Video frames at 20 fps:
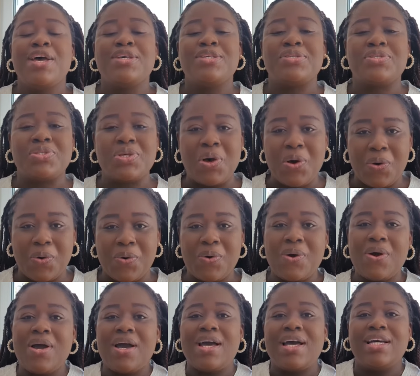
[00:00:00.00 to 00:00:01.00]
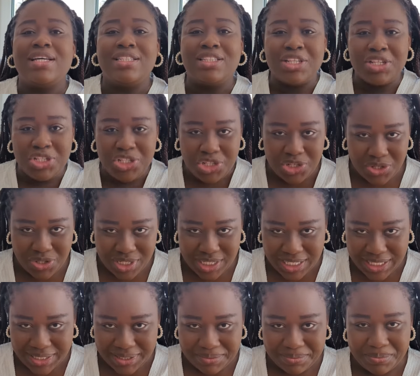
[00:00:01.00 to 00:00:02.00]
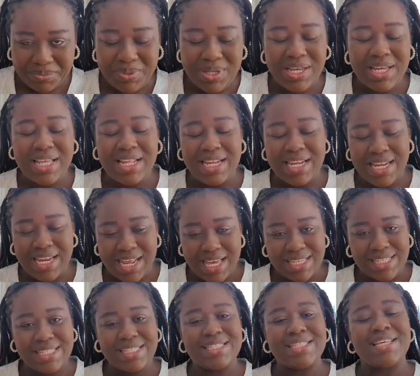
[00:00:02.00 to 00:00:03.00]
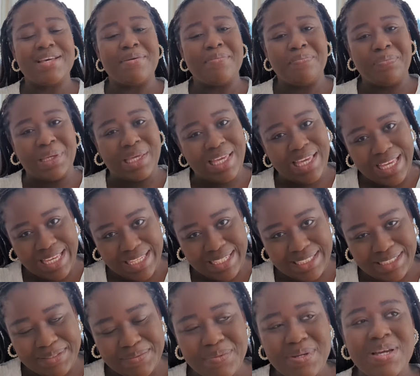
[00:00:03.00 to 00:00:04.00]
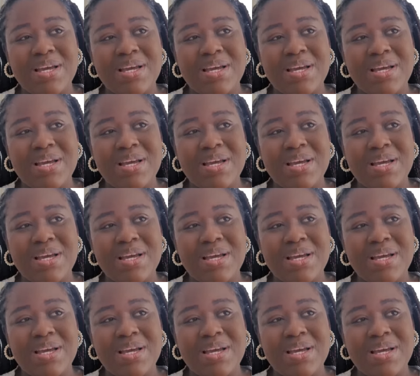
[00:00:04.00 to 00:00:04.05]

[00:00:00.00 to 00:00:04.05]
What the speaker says: So the journey, let's begin.